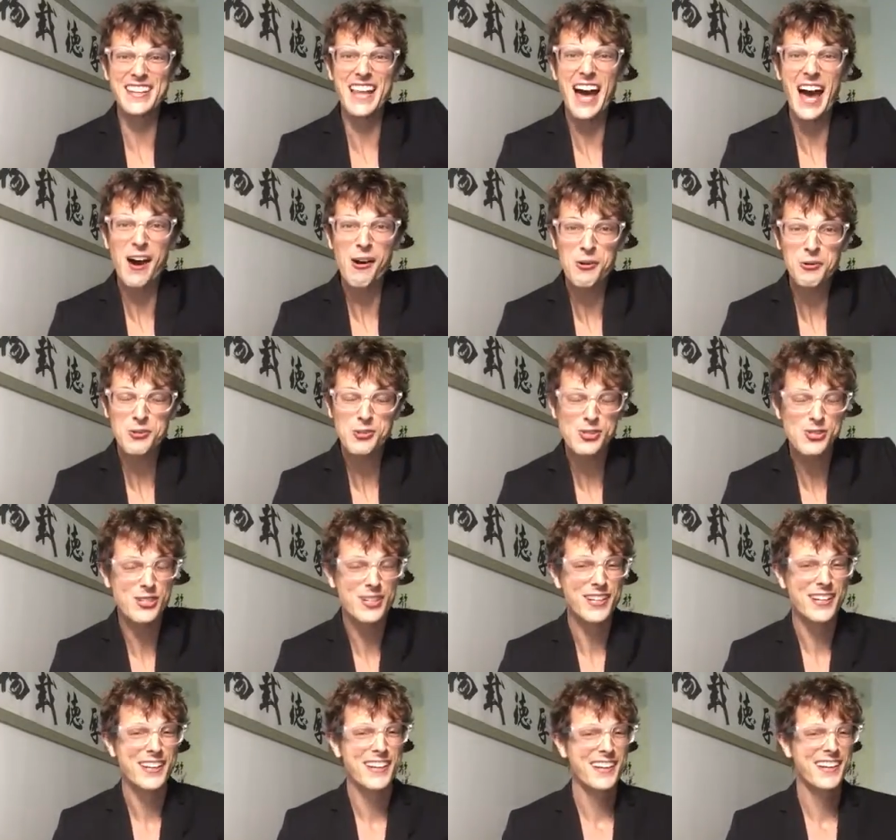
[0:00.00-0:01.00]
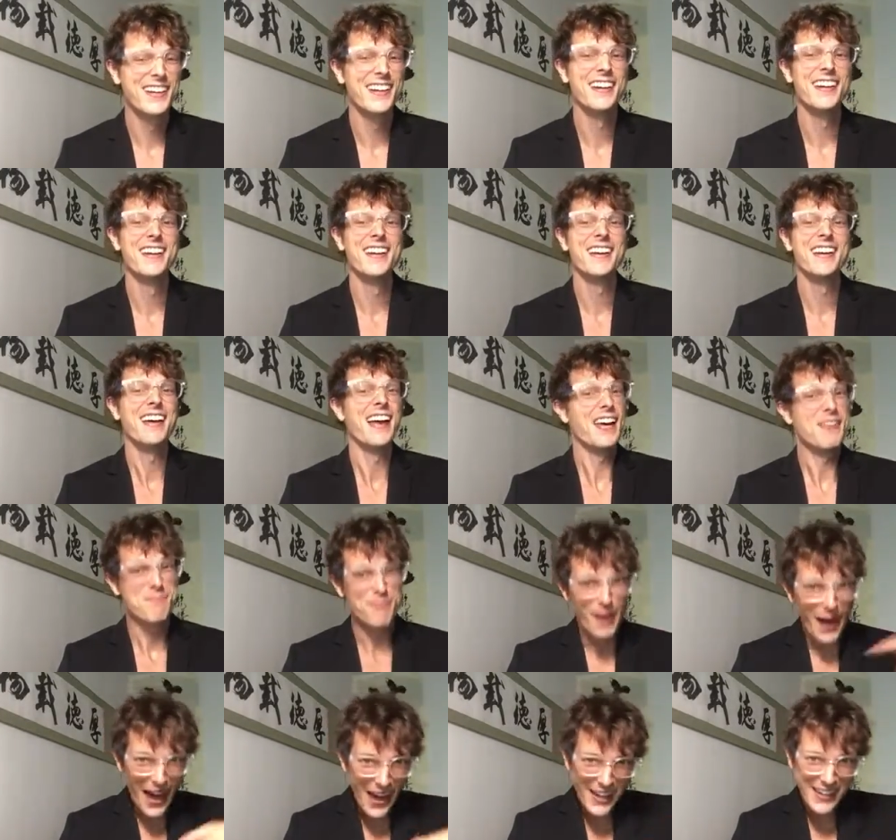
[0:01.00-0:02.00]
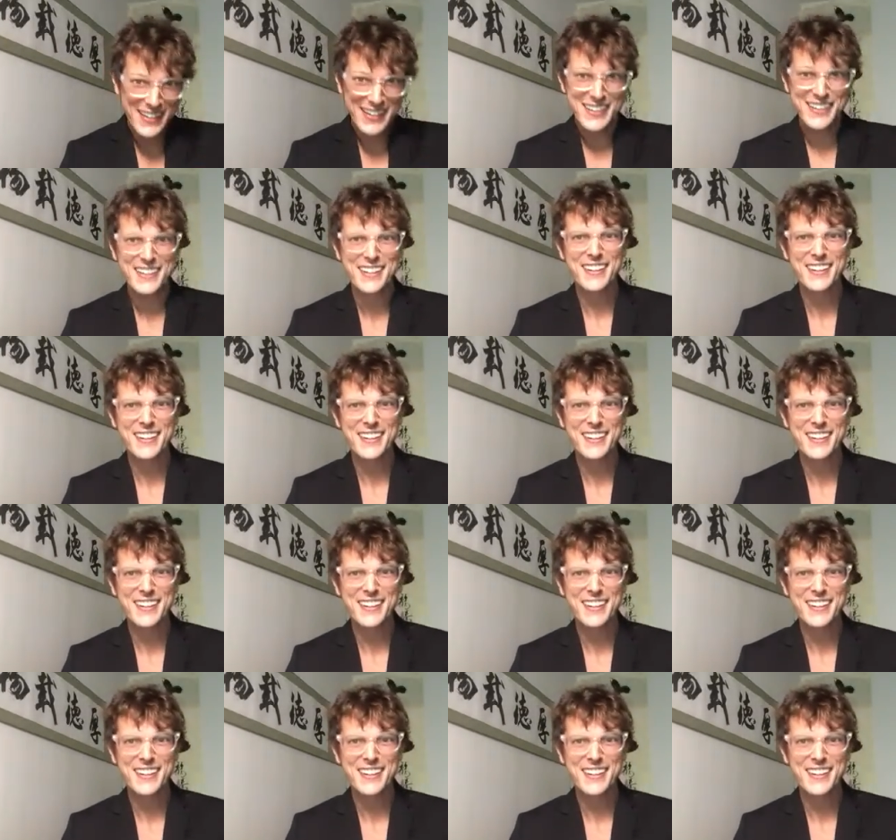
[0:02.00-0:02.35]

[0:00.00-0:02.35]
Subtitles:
Laos, and back.